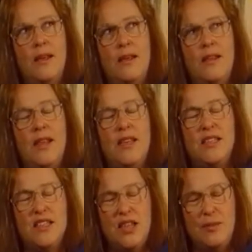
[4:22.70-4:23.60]
there
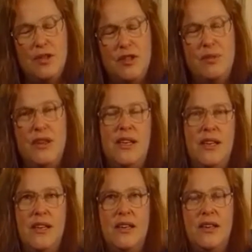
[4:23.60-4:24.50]
seem to
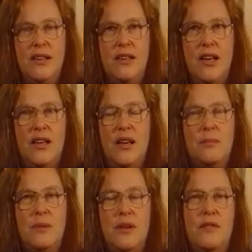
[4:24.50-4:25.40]
be a
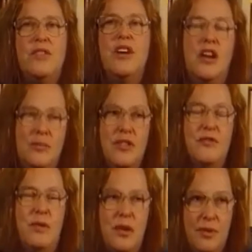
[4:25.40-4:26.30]
number of types
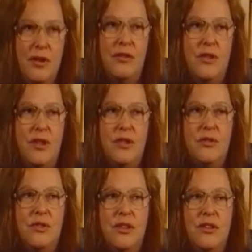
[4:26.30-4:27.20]
of bipolar
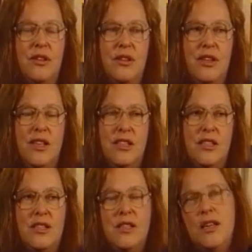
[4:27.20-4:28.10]
disorder.
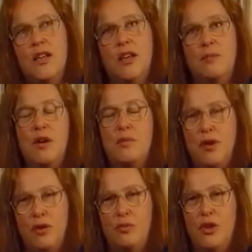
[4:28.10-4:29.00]
There's
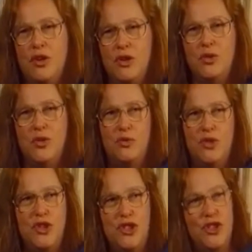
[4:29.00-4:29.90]
bipolar 1 disorder,
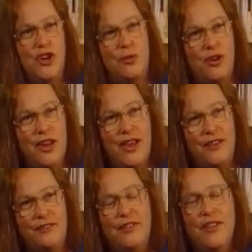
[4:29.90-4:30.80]
which is the type I
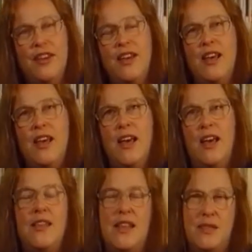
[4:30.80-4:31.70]
have.
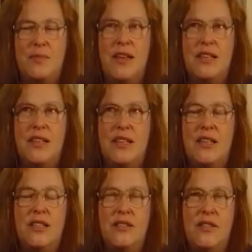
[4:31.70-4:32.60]
And that's basically
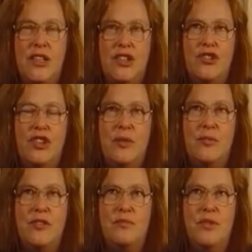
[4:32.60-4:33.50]
sort of
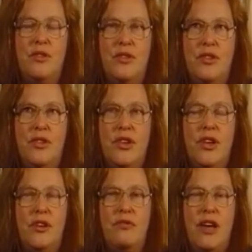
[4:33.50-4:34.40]
extremes of mood, you
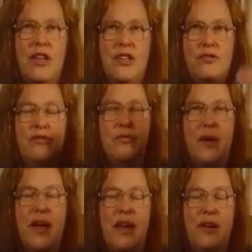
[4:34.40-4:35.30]
know, ranging from
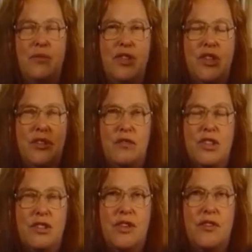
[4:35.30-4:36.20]
mania, which is often
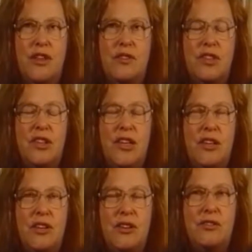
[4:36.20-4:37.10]
severe enough to need
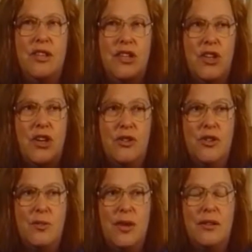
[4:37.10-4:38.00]
to go to
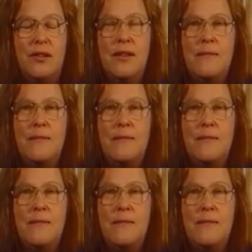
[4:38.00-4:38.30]
hospital,